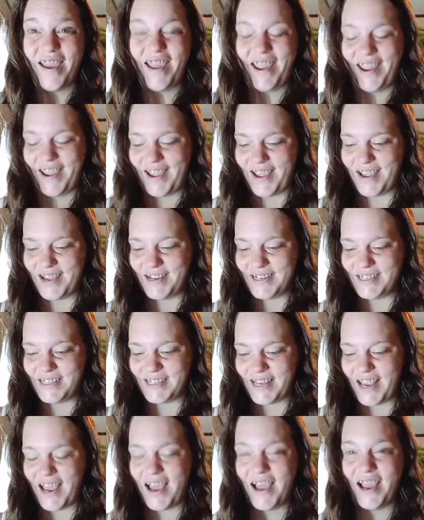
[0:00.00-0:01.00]
And
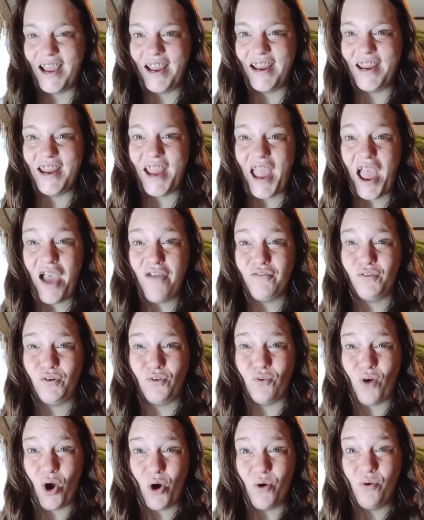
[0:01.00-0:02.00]
I have
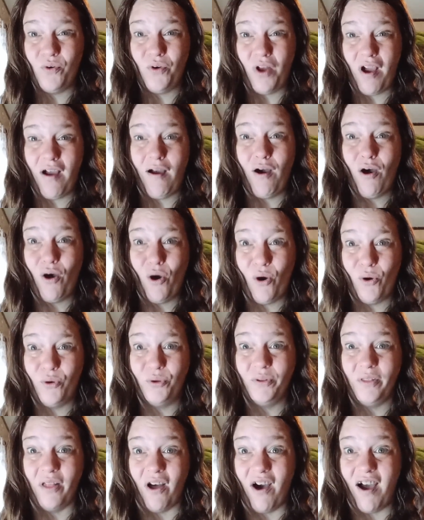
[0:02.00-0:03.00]
grown a
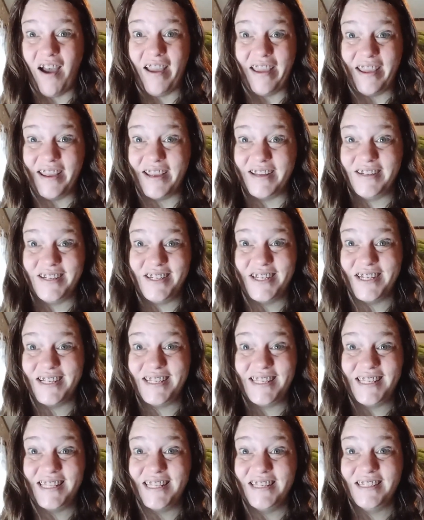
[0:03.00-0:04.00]
whole lot in
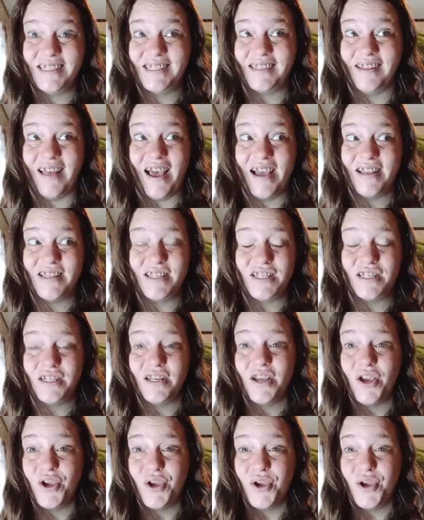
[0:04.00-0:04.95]
just this last